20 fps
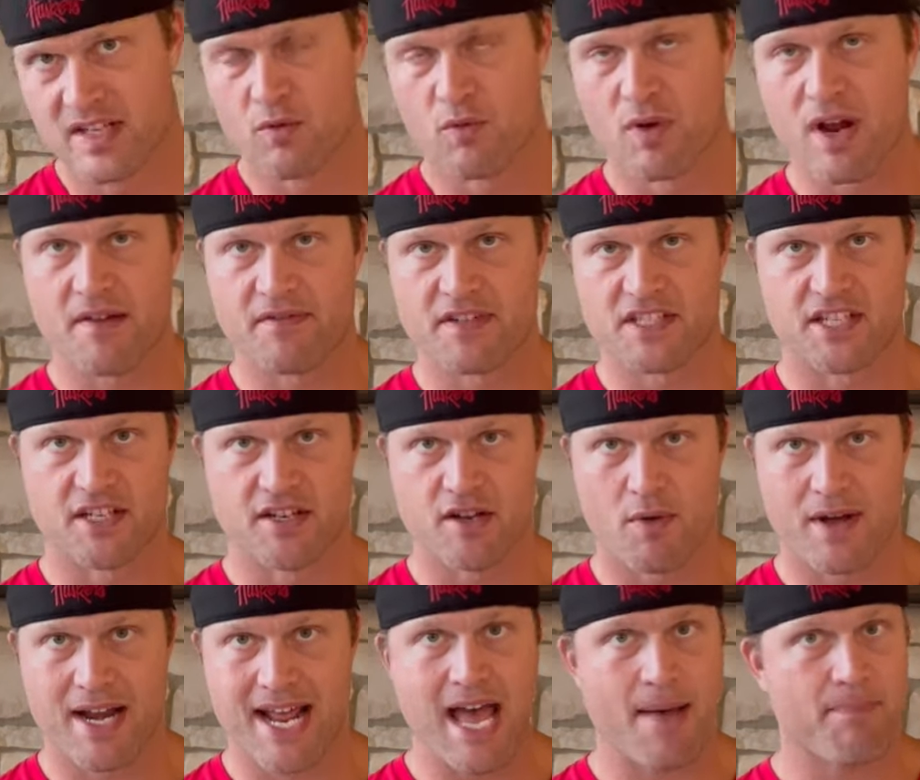We obviously know
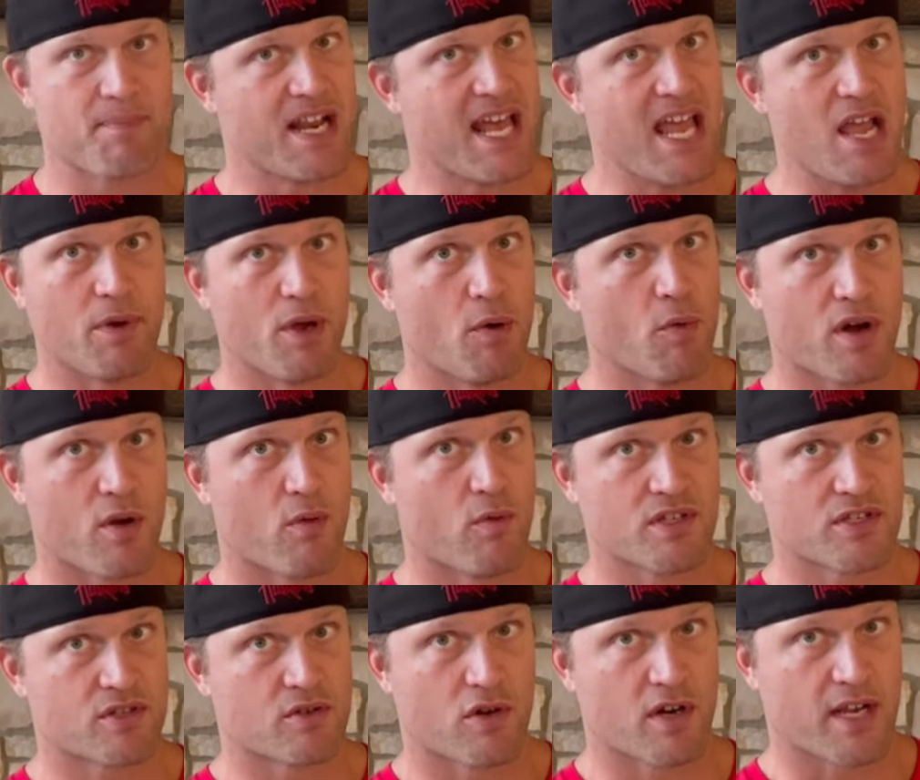what happened. Hey, we won a
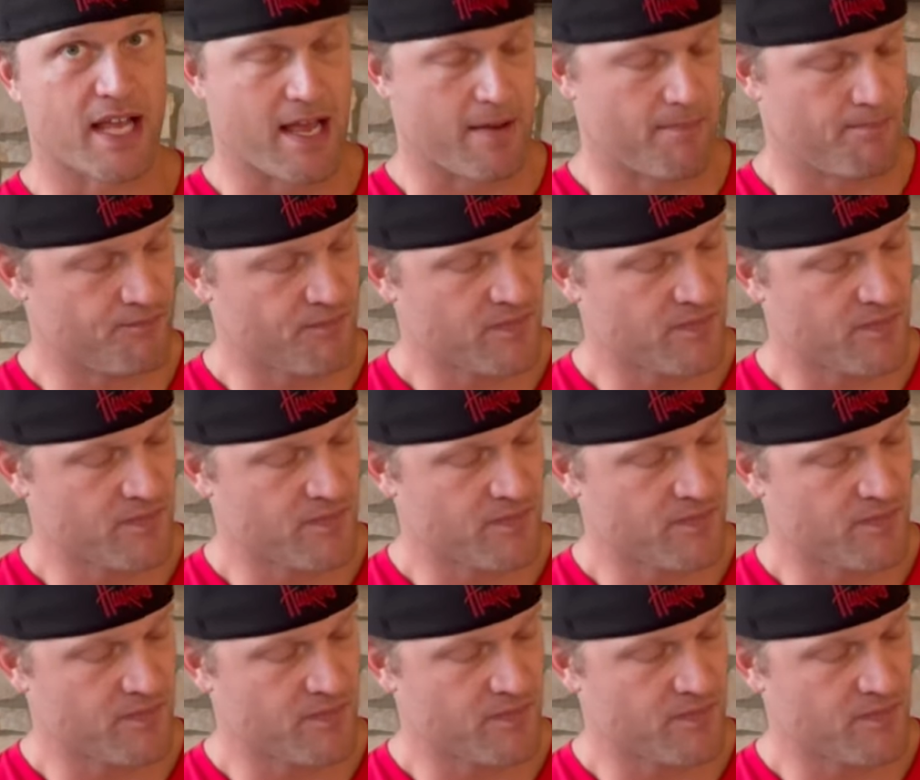1-score game.